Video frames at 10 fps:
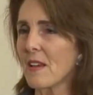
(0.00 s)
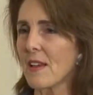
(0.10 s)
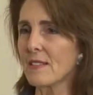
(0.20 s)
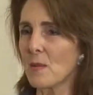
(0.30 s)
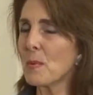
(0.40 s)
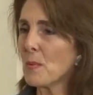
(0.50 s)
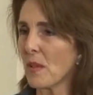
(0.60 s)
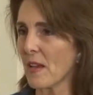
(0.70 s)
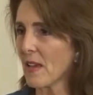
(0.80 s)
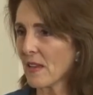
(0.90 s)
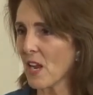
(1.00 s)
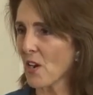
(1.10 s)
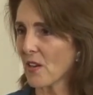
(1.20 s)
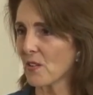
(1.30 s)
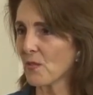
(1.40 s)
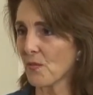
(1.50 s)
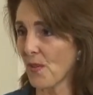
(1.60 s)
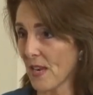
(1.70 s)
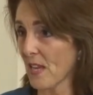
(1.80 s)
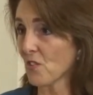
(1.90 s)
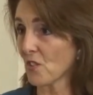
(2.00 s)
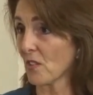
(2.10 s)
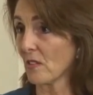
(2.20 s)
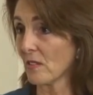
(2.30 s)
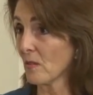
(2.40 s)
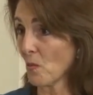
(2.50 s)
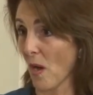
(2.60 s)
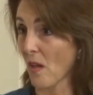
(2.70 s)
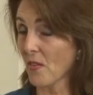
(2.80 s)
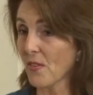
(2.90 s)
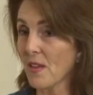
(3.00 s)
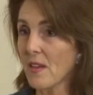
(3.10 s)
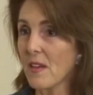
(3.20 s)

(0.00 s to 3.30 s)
And some people inherit financial wealth.